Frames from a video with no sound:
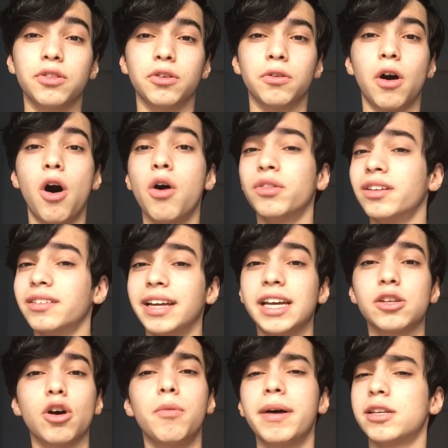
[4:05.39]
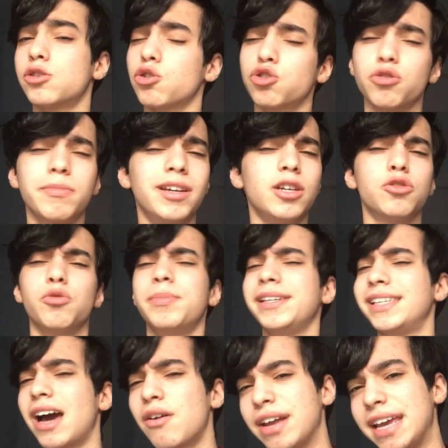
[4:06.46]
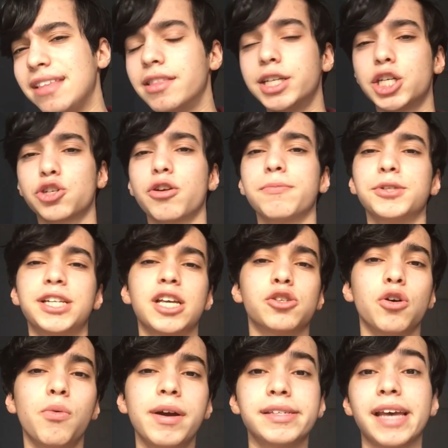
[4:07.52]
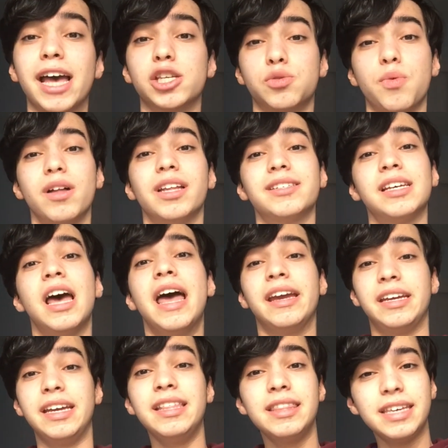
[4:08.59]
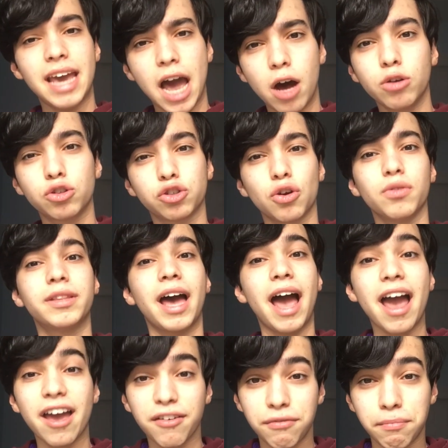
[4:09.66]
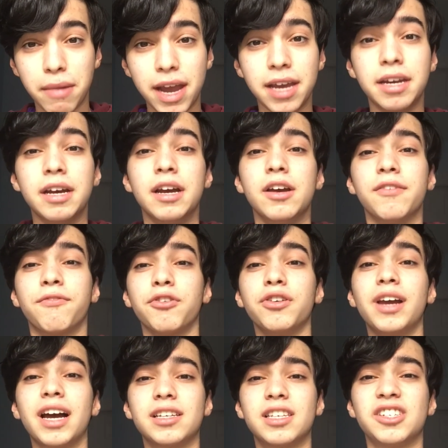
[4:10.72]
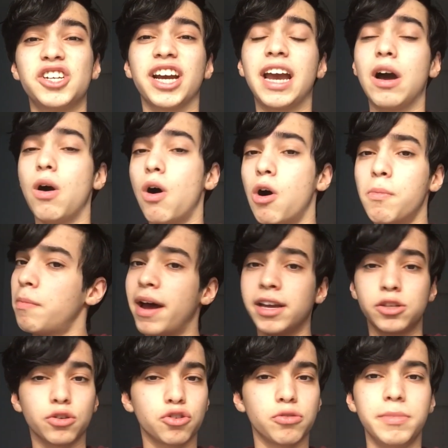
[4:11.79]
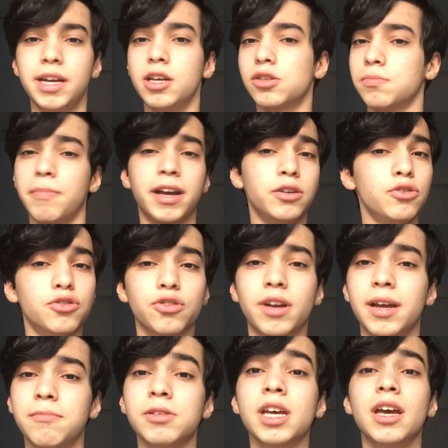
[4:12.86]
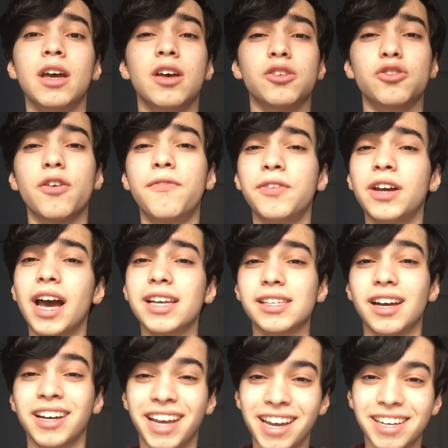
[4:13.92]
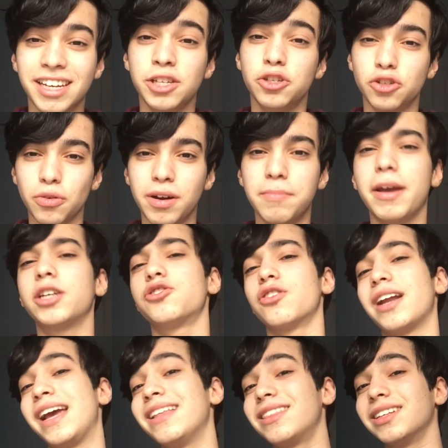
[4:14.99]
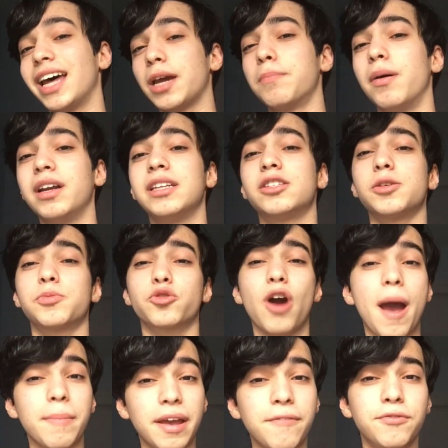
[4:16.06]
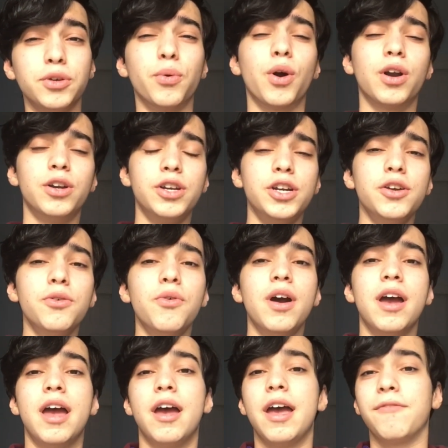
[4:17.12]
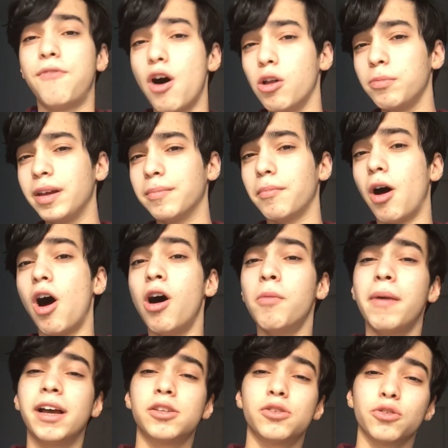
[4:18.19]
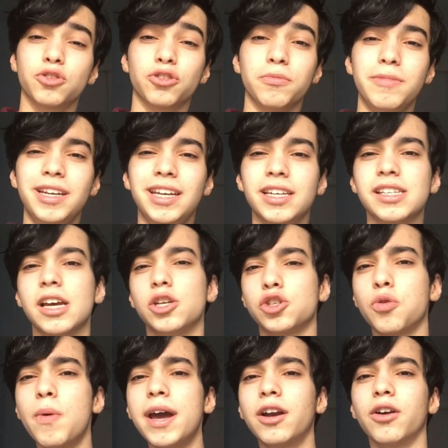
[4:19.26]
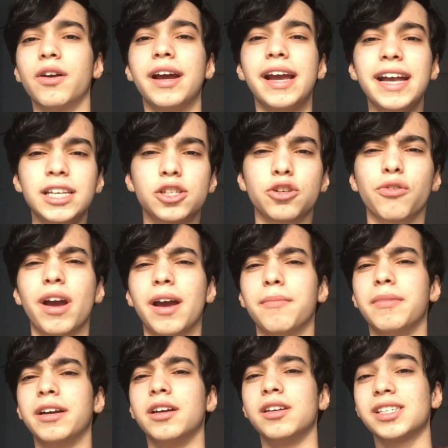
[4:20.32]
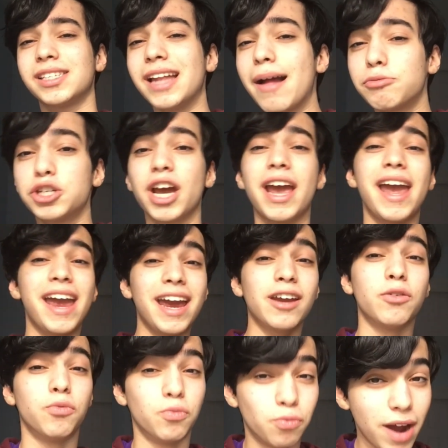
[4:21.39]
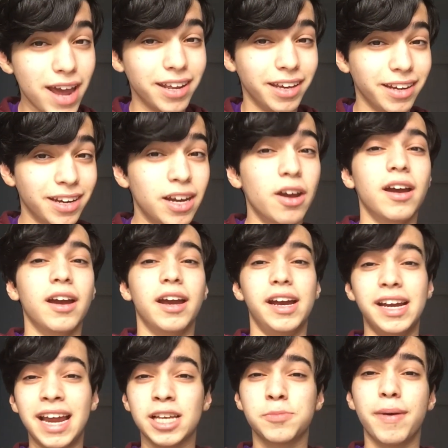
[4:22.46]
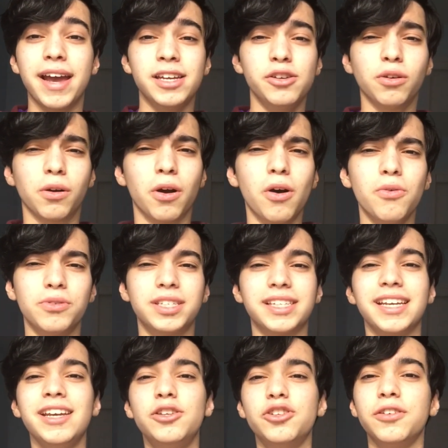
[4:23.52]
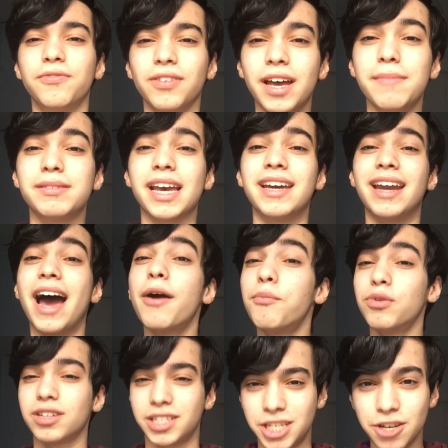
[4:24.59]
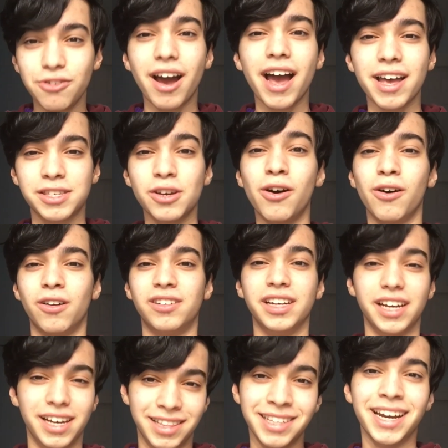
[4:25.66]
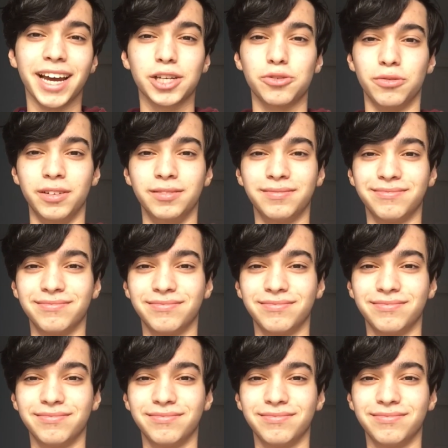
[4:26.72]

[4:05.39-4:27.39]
There are all the links, all my social medias will be down in the description as always, as well as in the outro that I have made for you guys to check out all my social medias and my usernames. So if you guys, again, enjoy, make sure to hit the like button, subscribe if you are new, follow me on all my social medias, Twitter, Instagram, Snapchat, and Reddit. It has been your host, EG Flamez, and I will see you guys all in the next one.